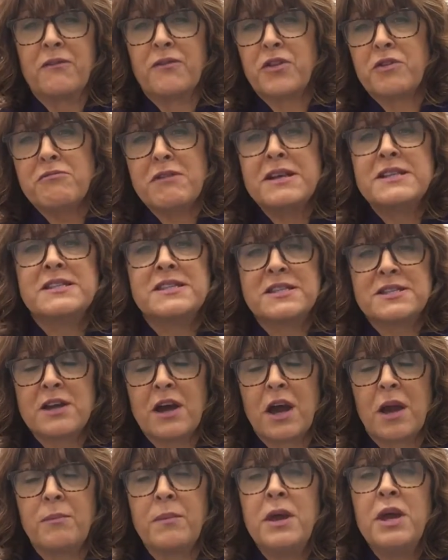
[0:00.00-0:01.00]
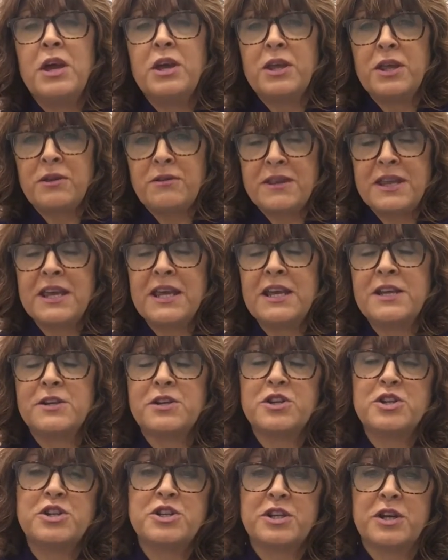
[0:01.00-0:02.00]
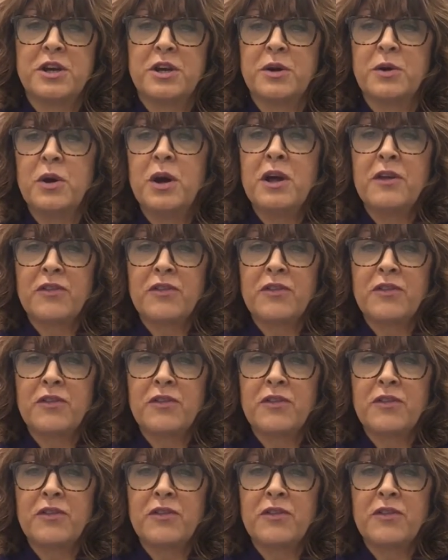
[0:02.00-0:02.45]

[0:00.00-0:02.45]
For the rest of the time, you need a shoe